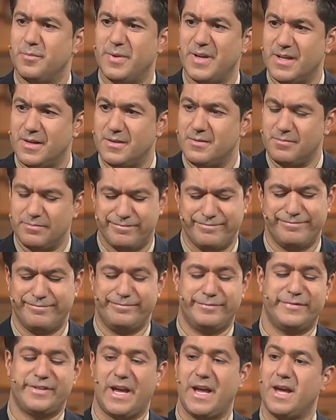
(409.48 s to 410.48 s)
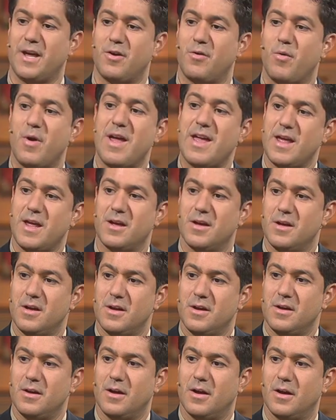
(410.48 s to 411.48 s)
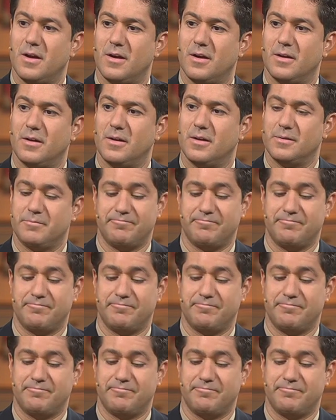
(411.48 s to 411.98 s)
be taken away uh,